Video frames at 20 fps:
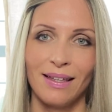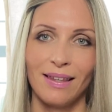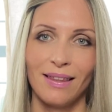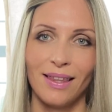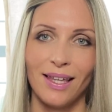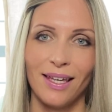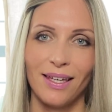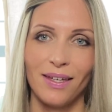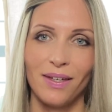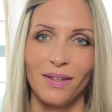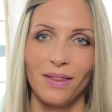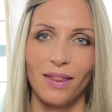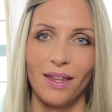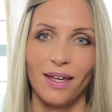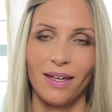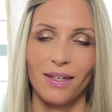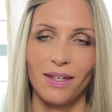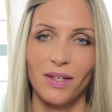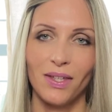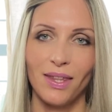Thank
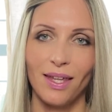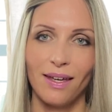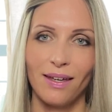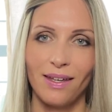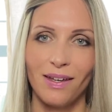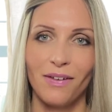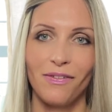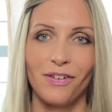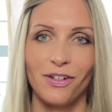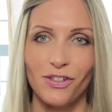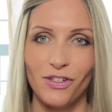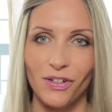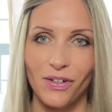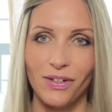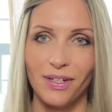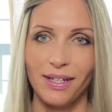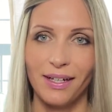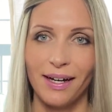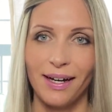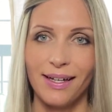you for
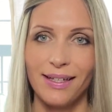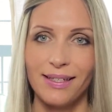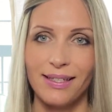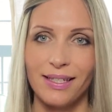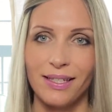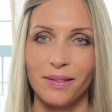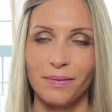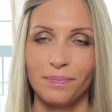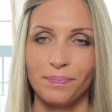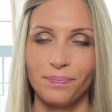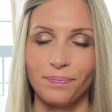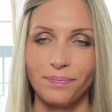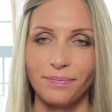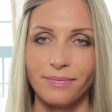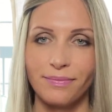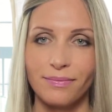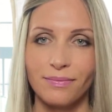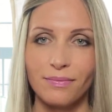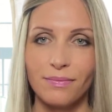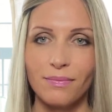joining us.
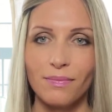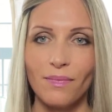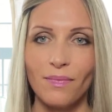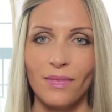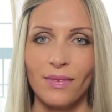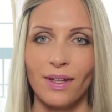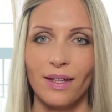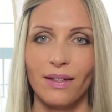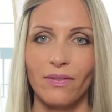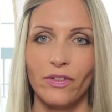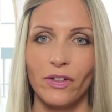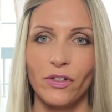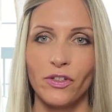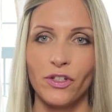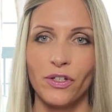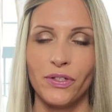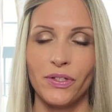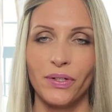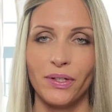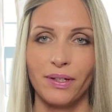If you
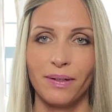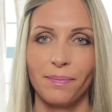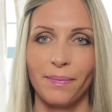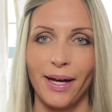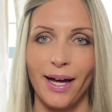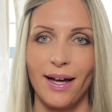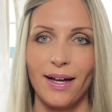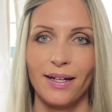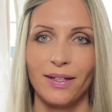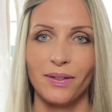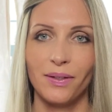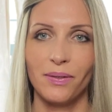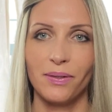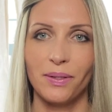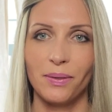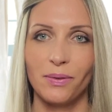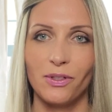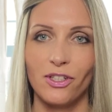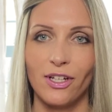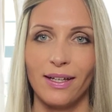choose to come back, do
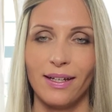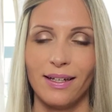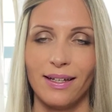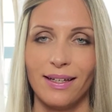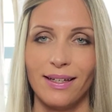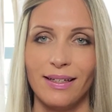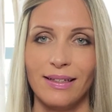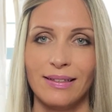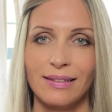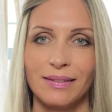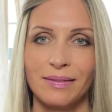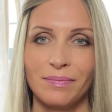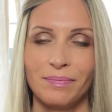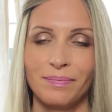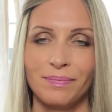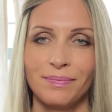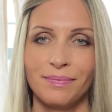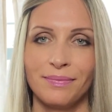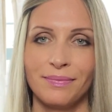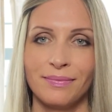so gently.
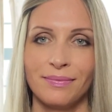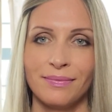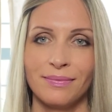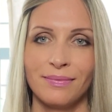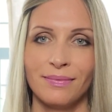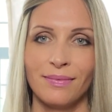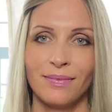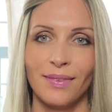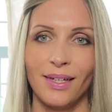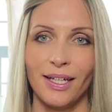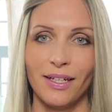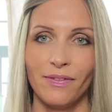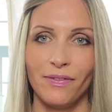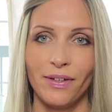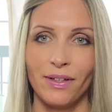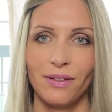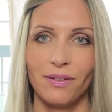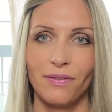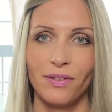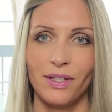And
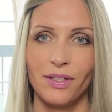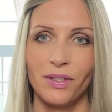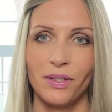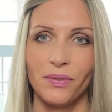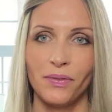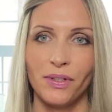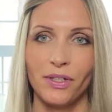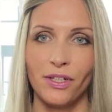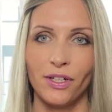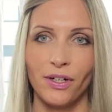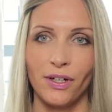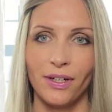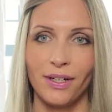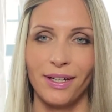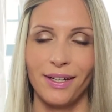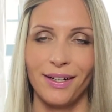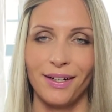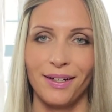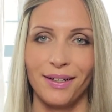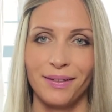feel free to return
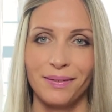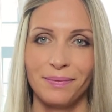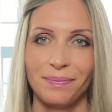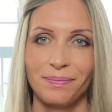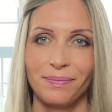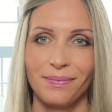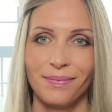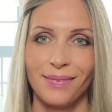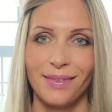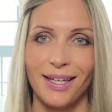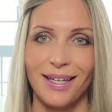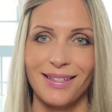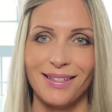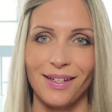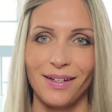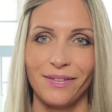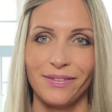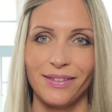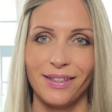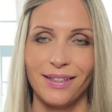here as
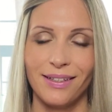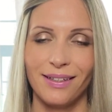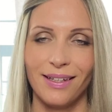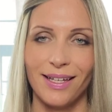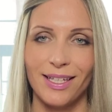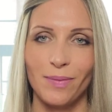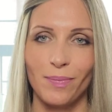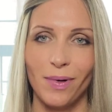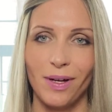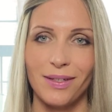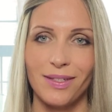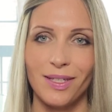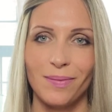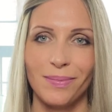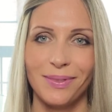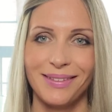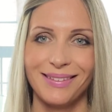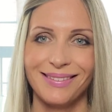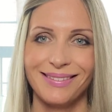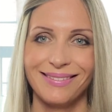often as
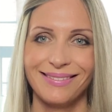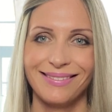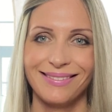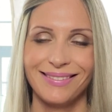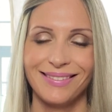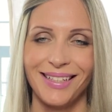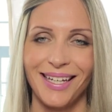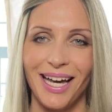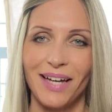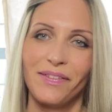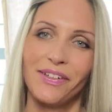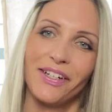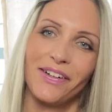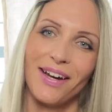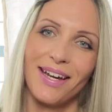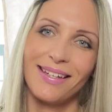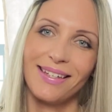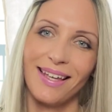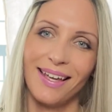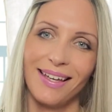possible. Have a
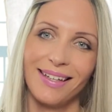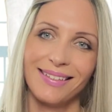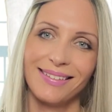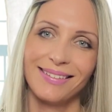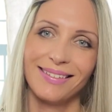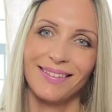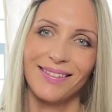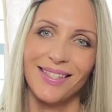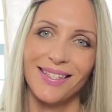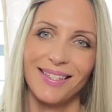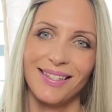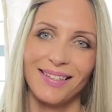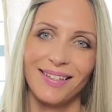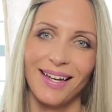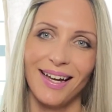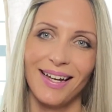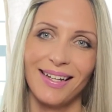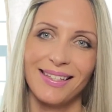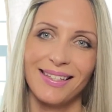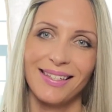great day. See you
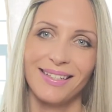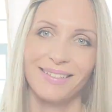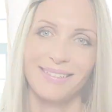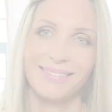guys.